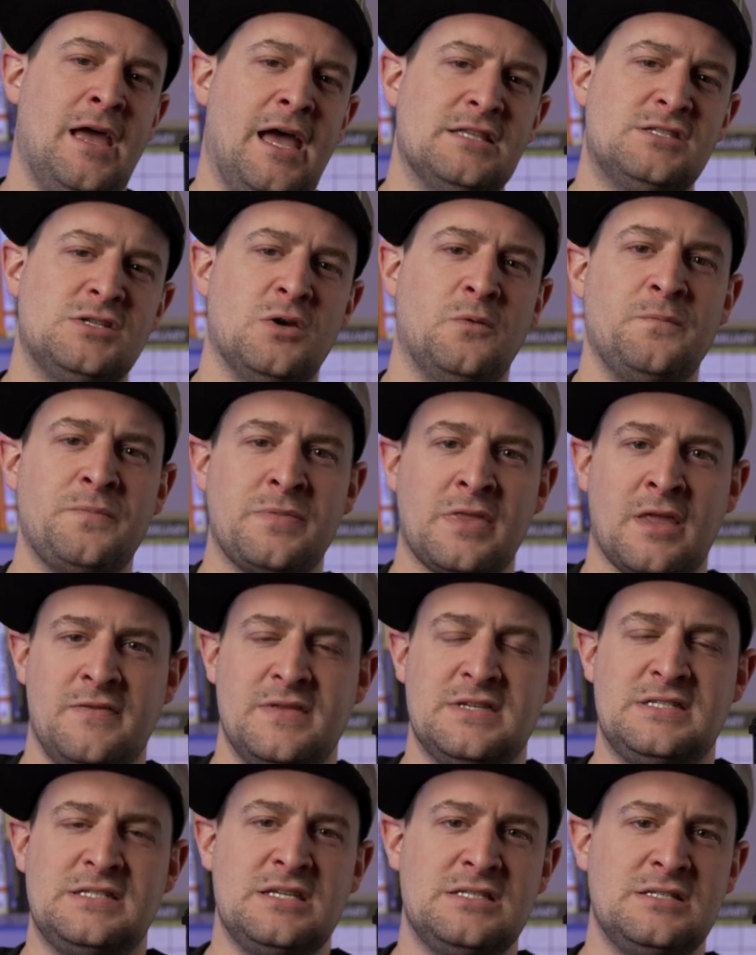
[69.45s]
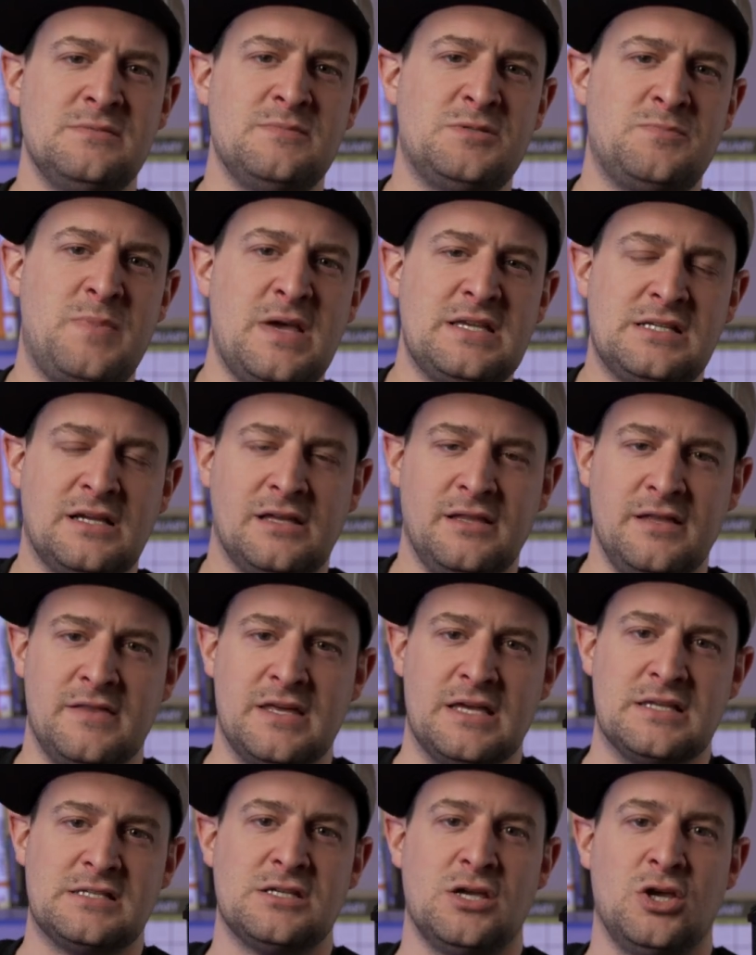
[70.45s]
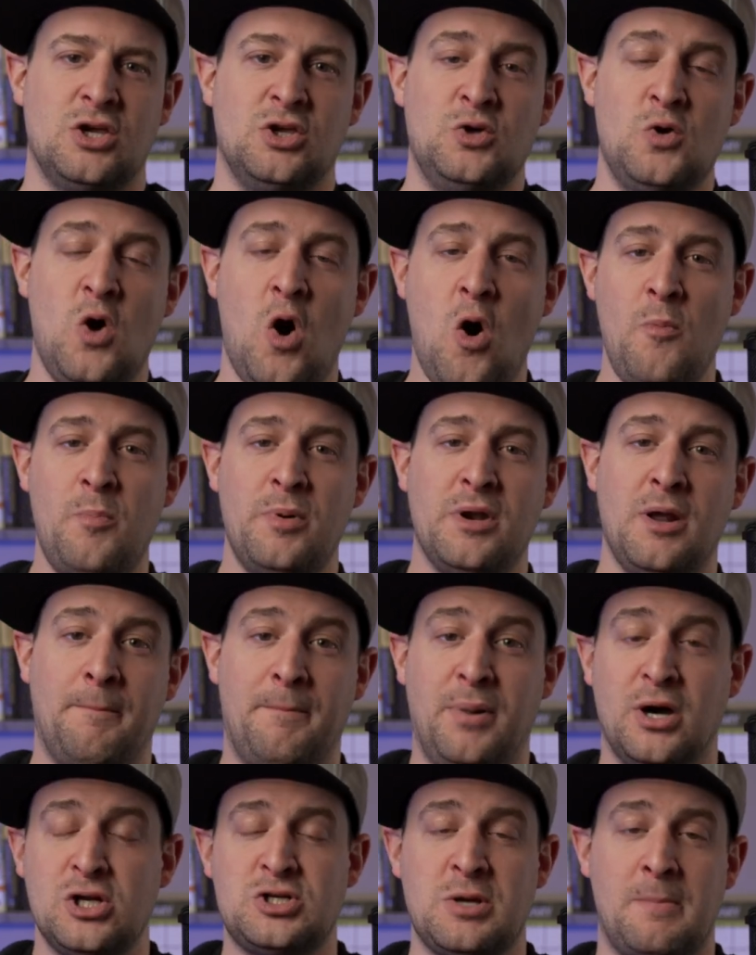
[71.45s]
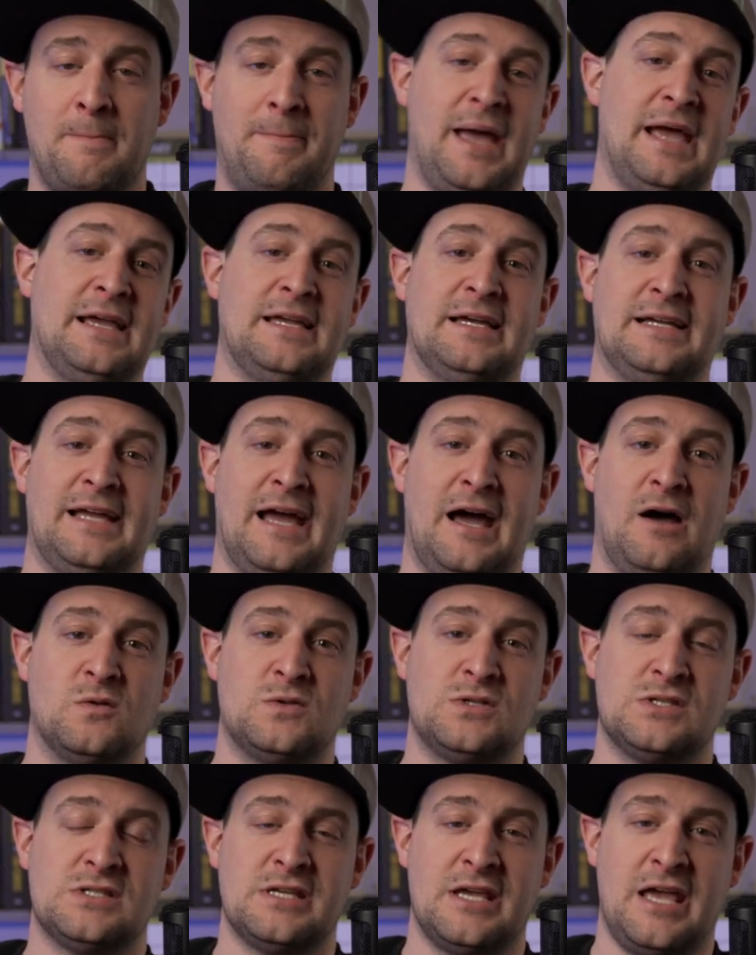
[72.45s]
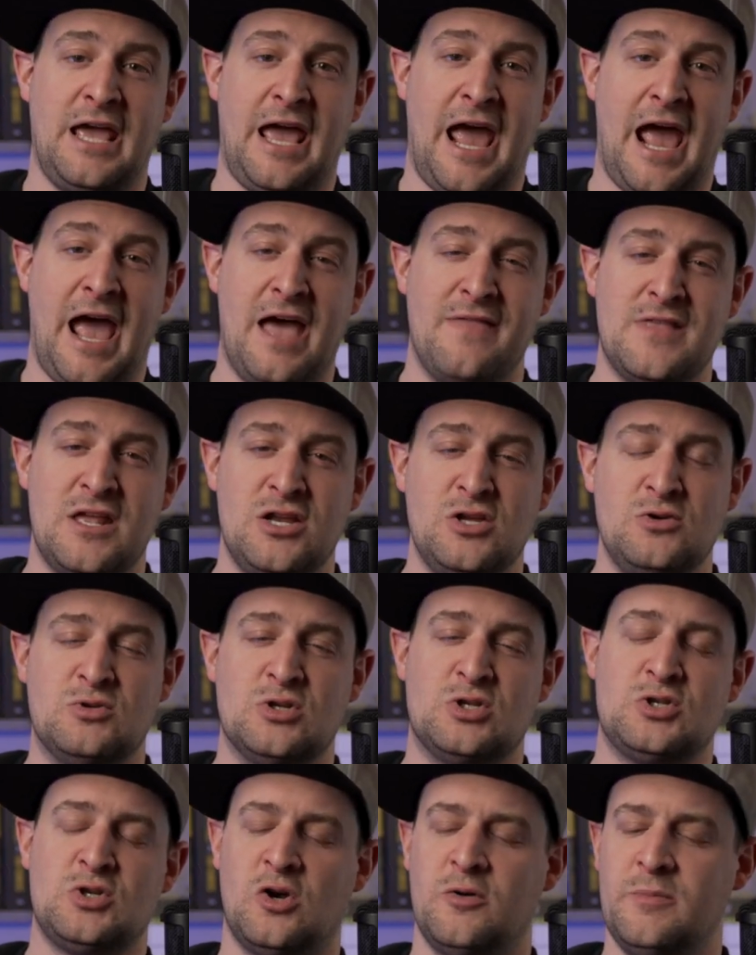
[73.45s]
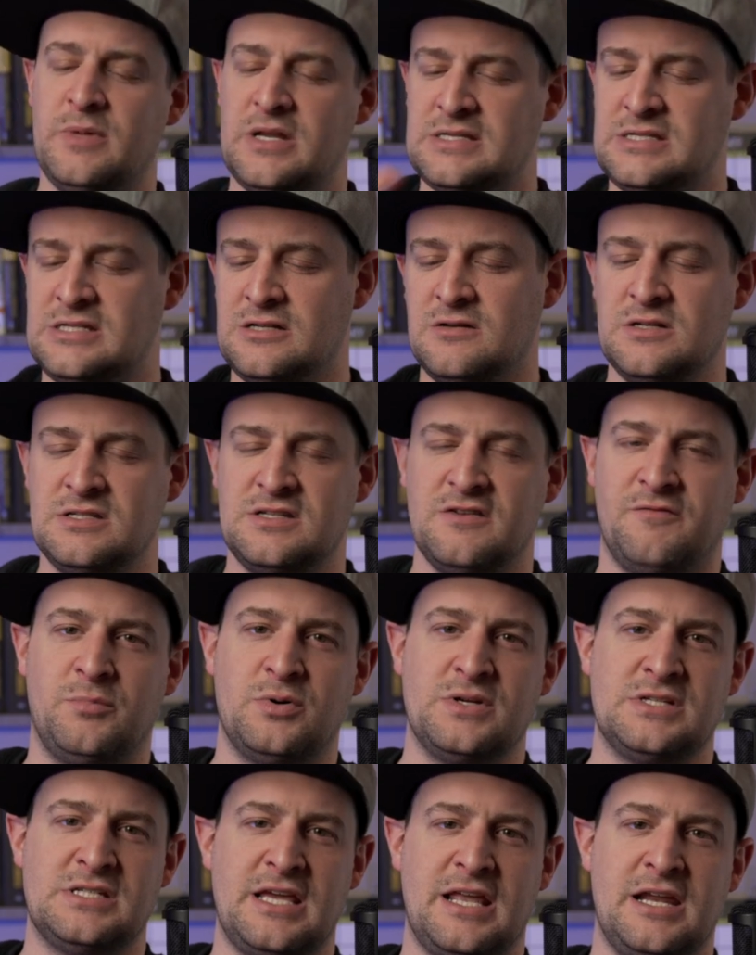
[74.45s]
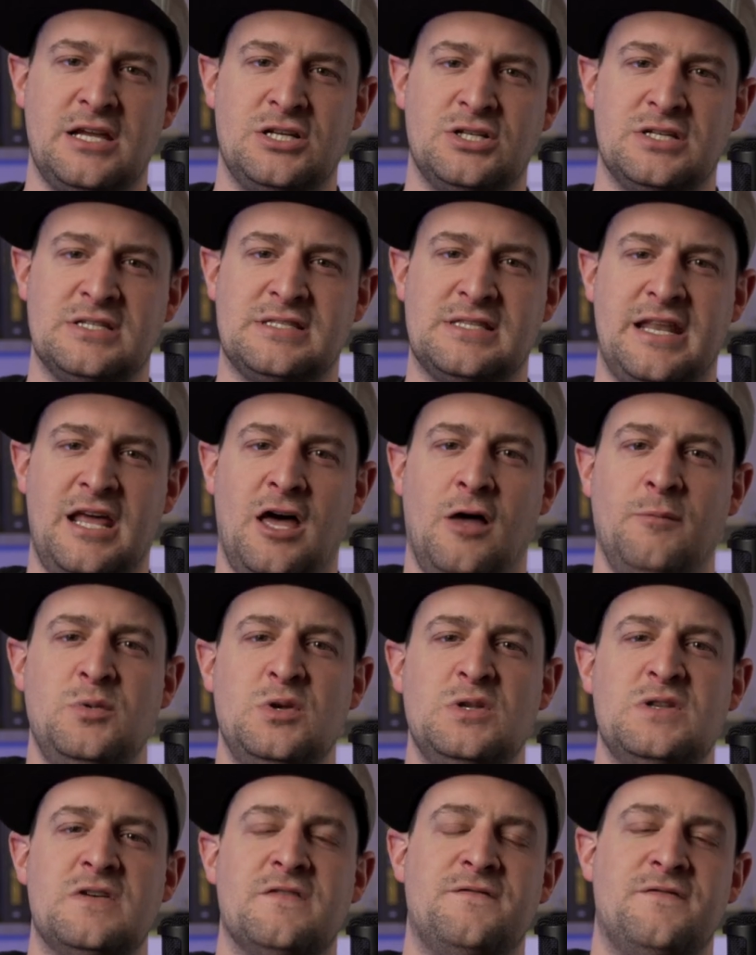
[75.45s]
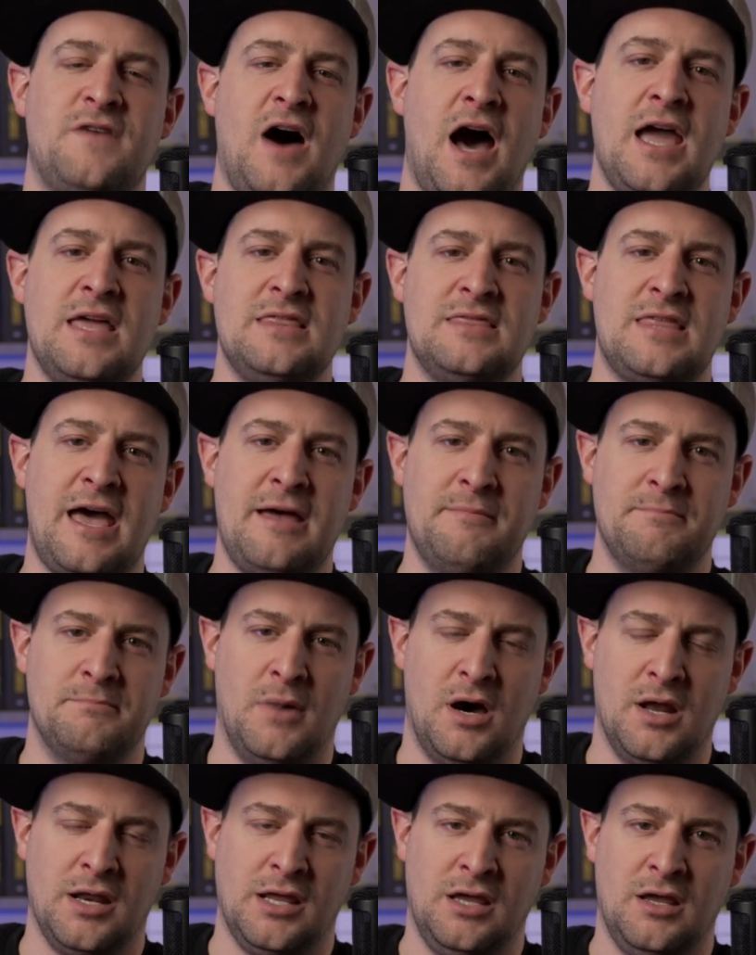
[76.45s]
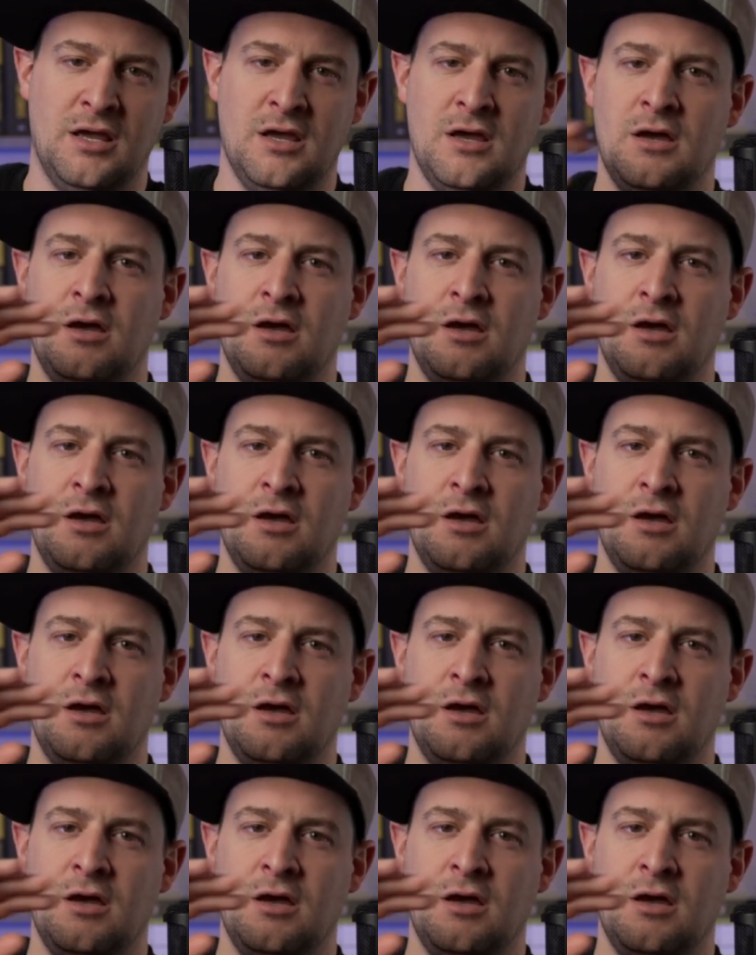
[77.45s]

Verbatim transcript: And so the system is basically this you open a bunch of bank accounts and then you determine a series of percentages that help you divide that money